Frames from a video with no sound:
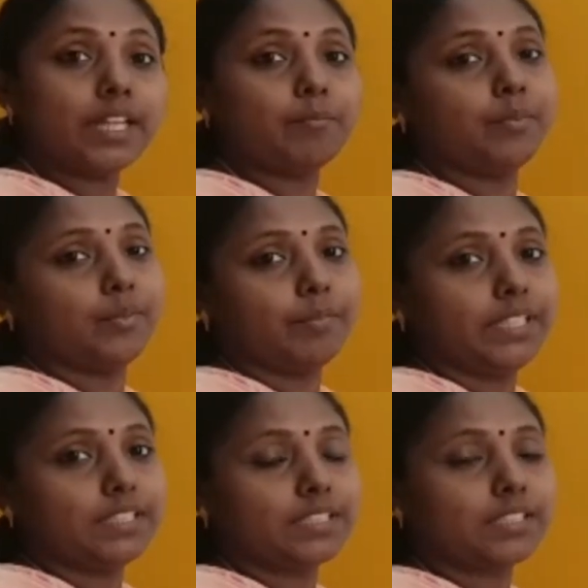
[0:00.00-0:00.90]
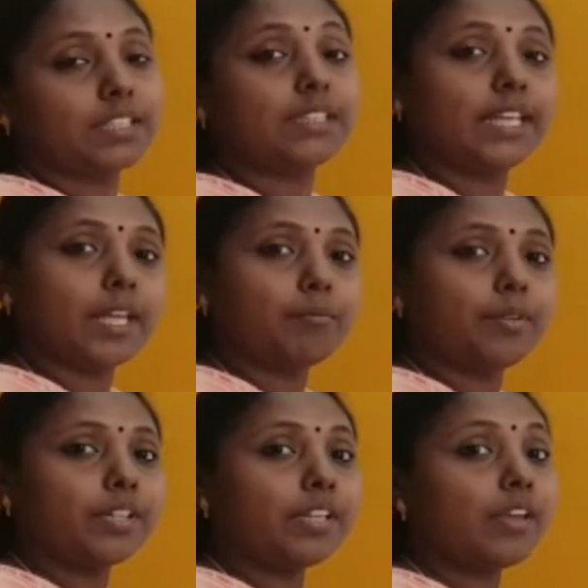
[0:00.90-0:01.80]
number means the
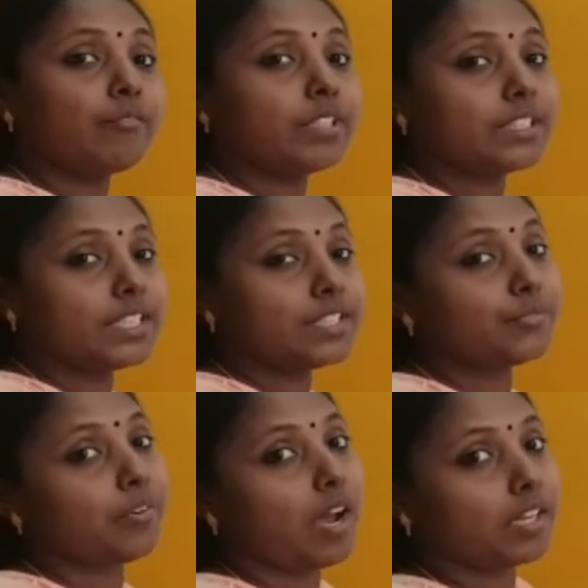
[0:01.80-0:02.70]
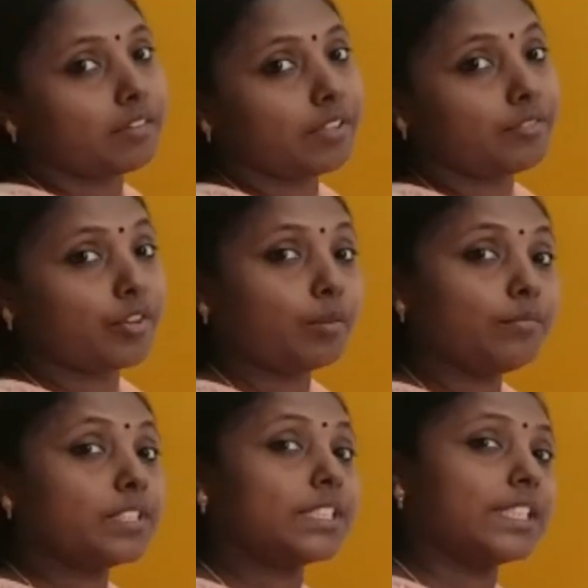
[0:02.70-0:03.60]
number which is far away from
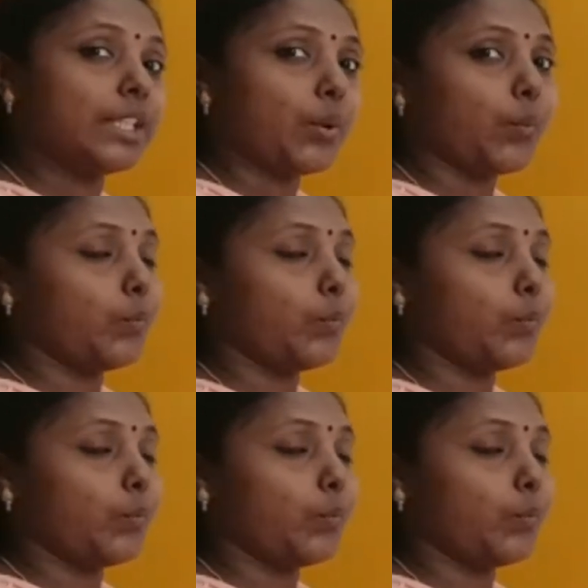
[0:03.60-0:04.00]
0.